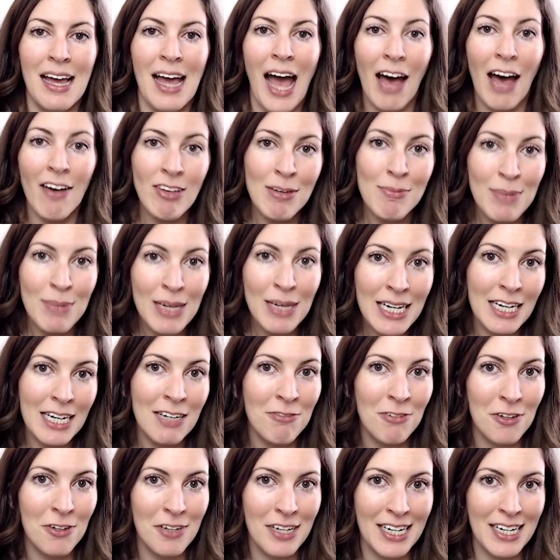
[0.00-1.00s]
Having
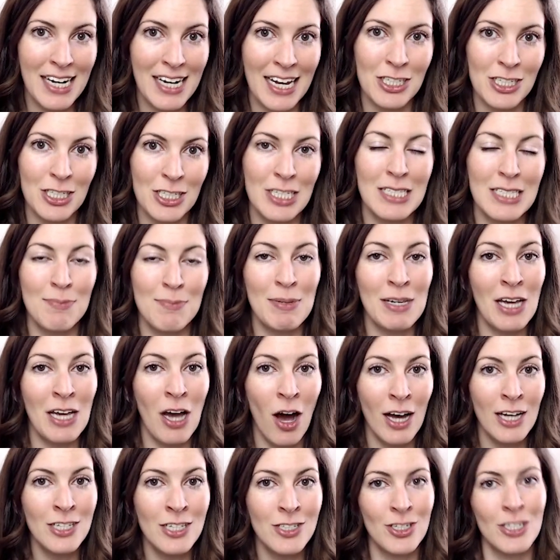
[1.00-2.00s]
meaningful connections
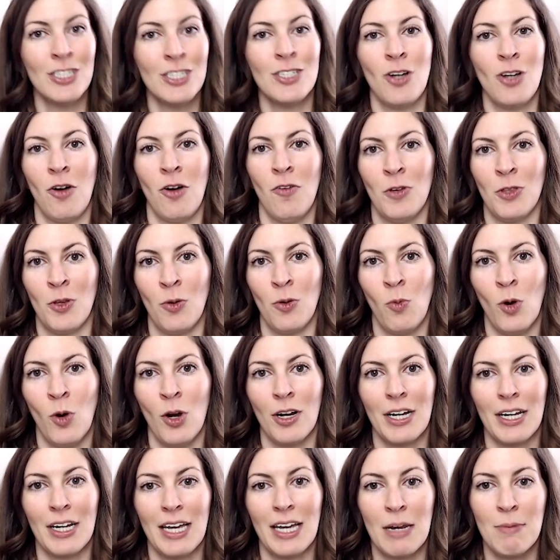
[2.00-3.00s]
beyond just over the
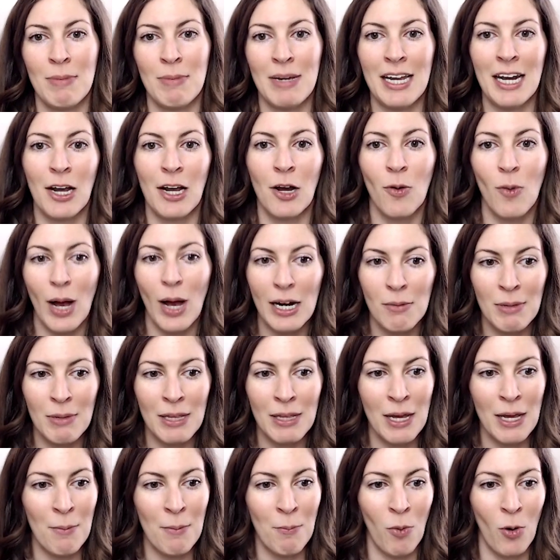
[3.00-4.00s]
work can be an
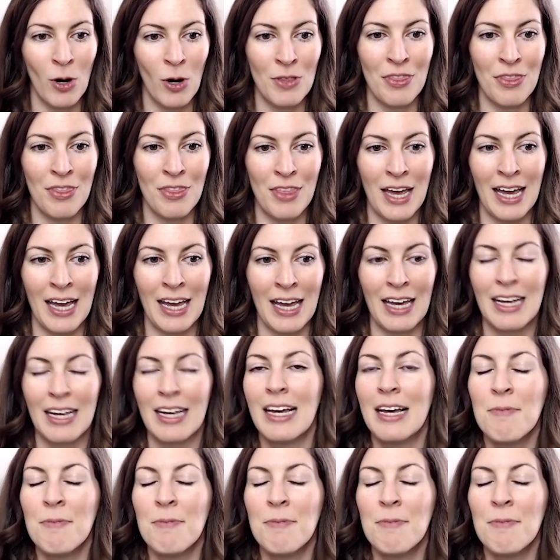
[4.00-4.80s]
incredibly important thing.